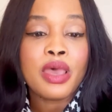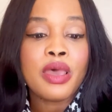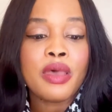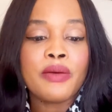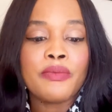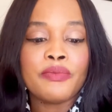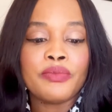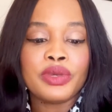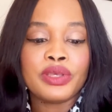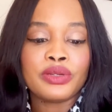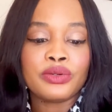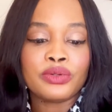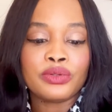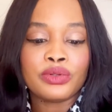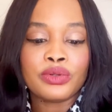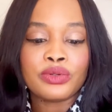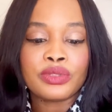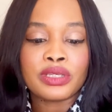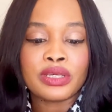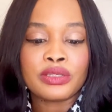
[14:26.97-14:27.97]
Middle
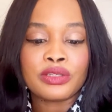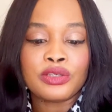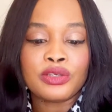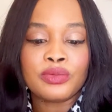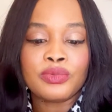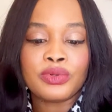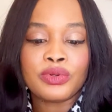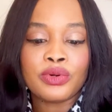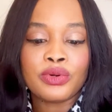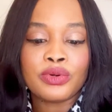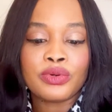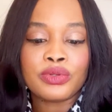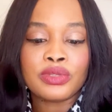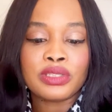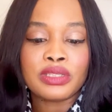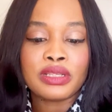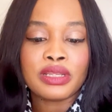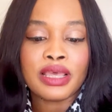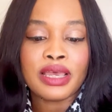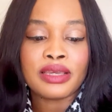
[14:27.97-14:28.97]
notes are tuberose,
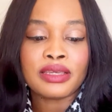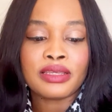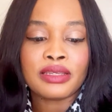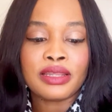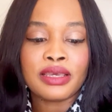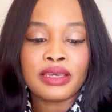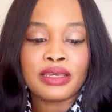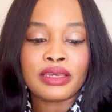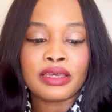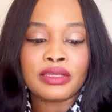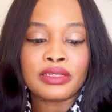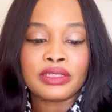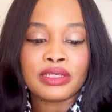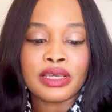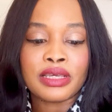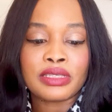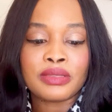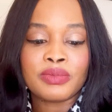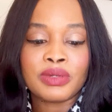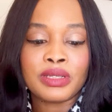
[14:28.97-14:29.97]
ylang-ylang, and
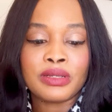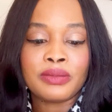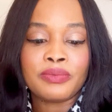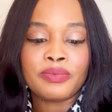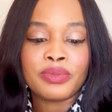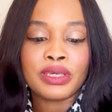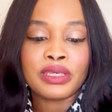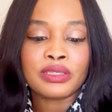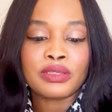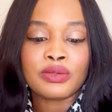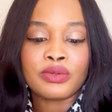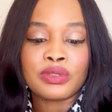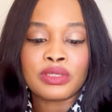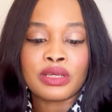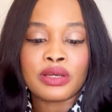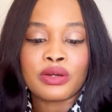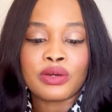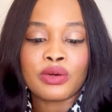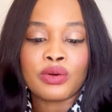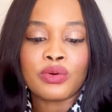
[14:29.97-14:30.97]
jasmine. Base notes
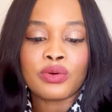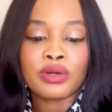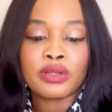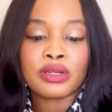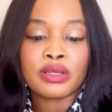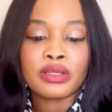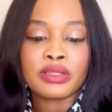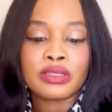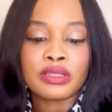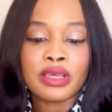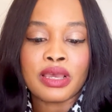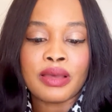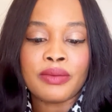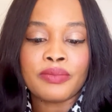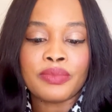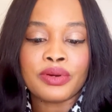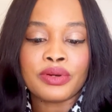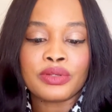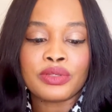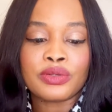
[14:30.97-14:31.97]
are coconut,
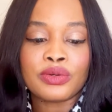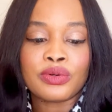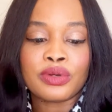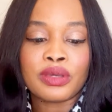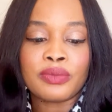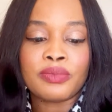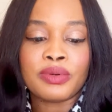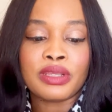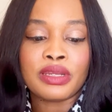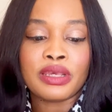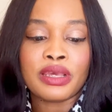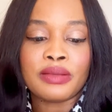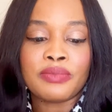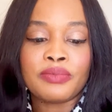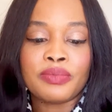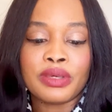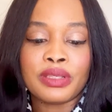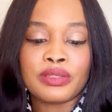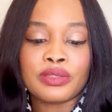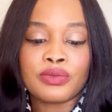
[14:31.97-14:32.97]
amber, tonka bean, and
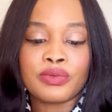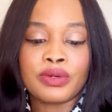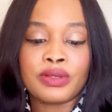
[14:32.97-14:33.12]
benzoin.